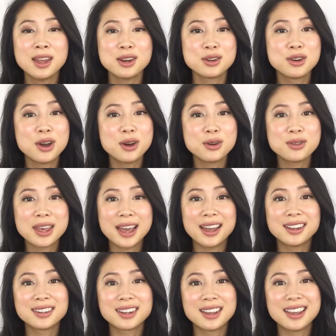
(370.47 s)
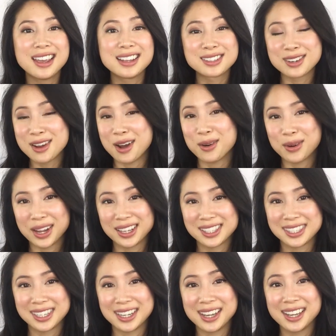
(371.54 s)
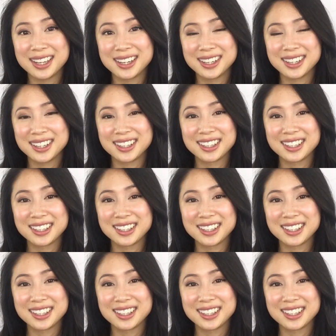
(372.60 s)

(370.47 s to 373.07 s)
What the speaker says: know that it's not wasted.